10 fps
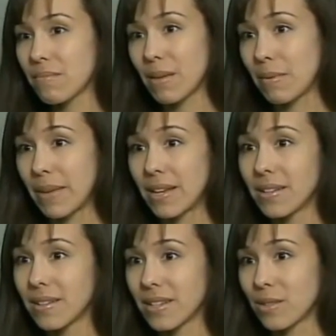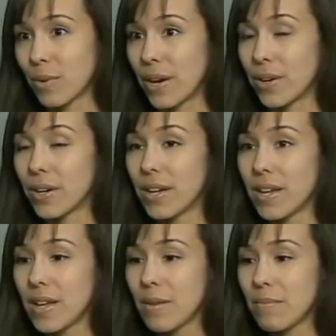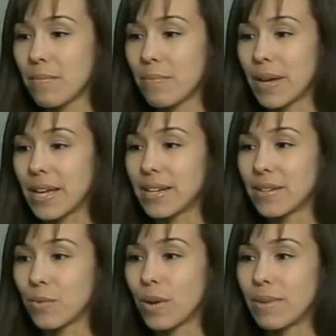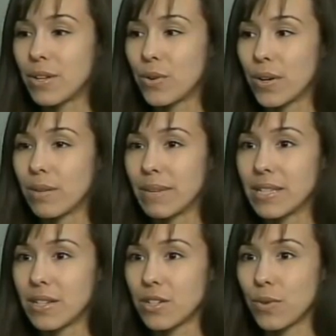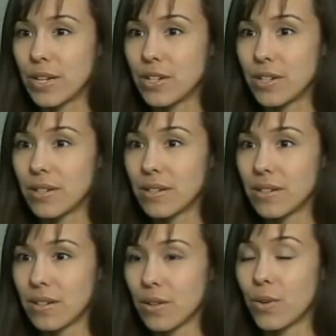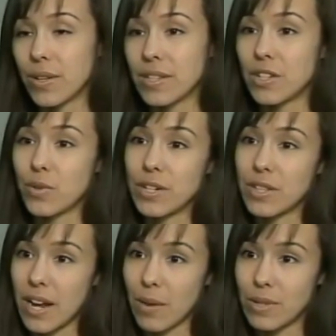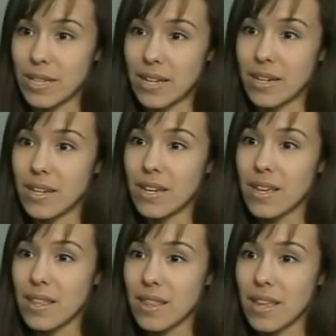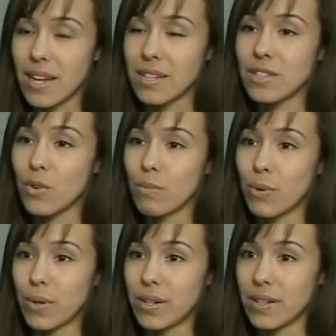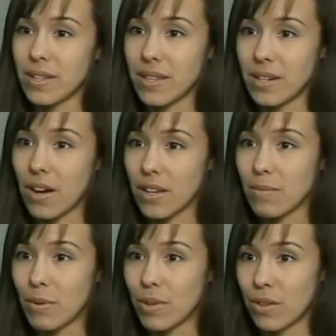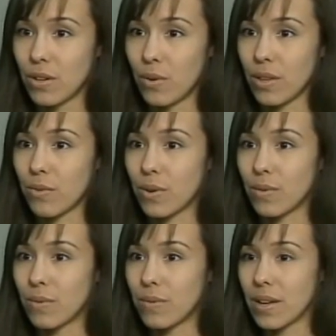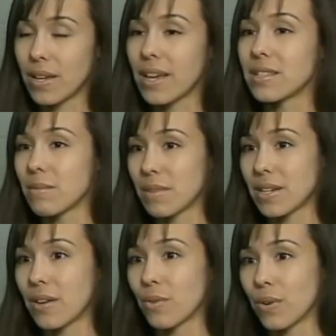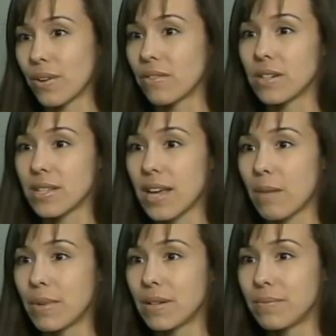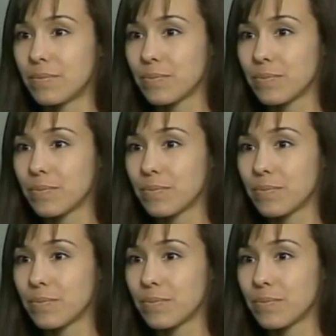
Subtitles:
maybe men, it's rare, but women who are in my situation, who are in the situation that I was in, that it's so important that they document what they're going through in case something down the road ever does happen.